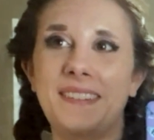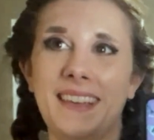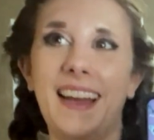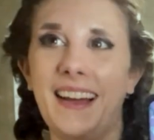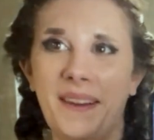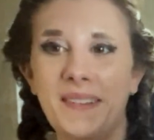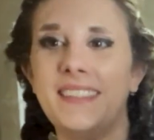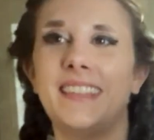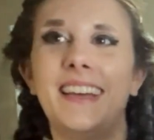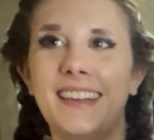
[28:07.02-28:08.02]
yeah, I'm
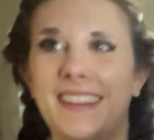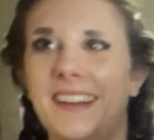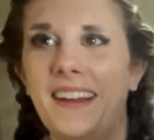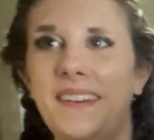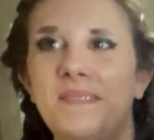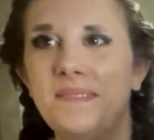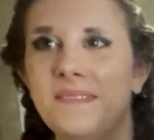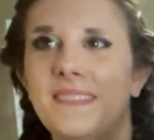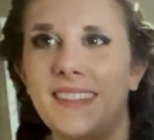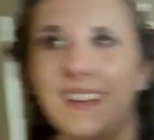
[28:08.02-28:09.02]
excited.
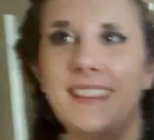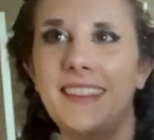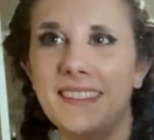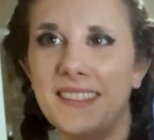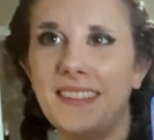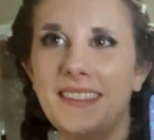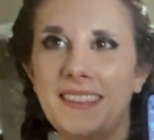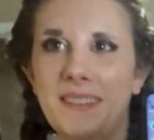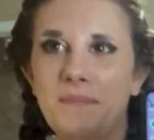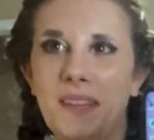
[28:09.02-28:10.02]
I think it's
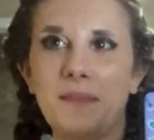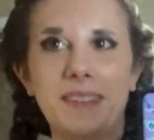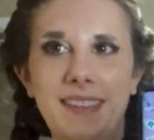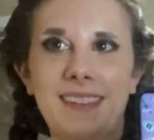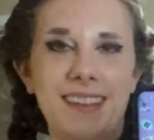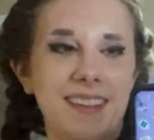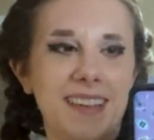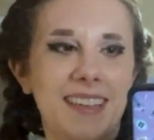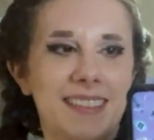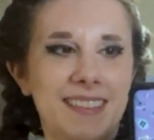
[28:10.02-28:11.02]
gonna be really
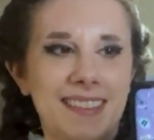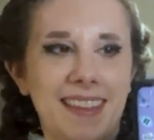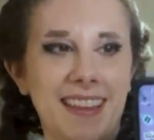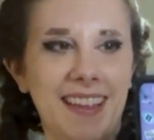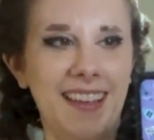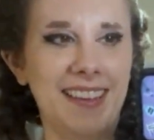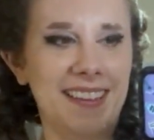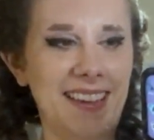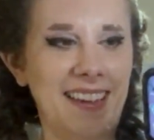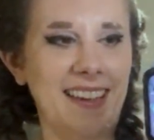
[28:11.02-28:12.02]
hilarious in the
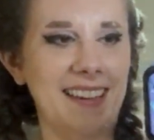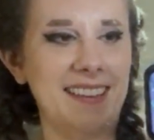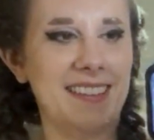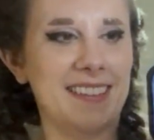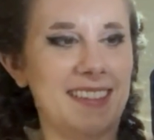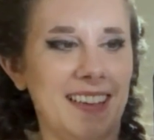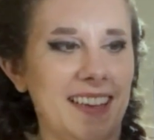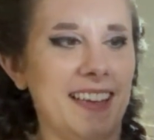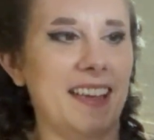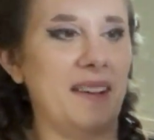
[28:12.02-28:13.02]
end, and
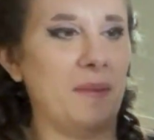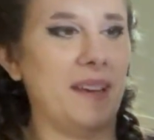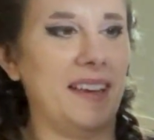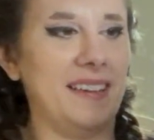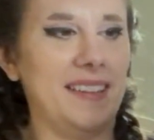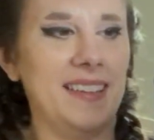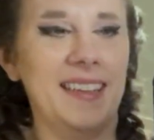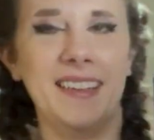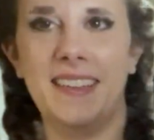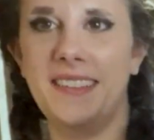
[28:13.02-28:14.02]
I can't wait
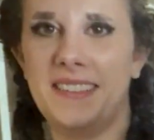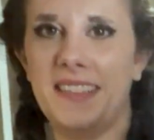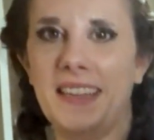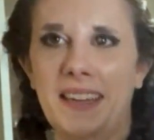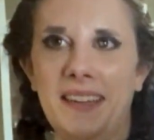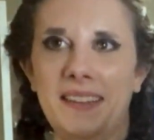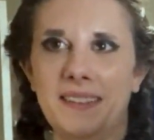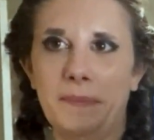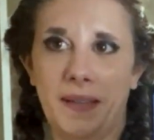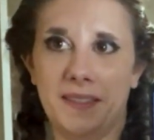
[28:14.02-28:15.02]
to get
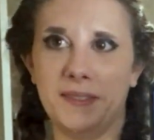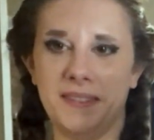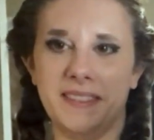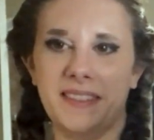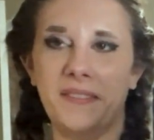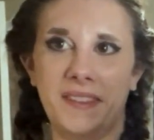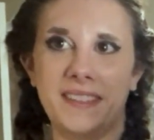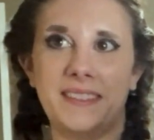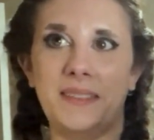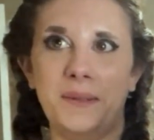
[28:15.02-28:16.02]
pictures of
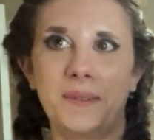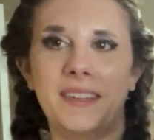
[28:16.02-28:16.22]
this too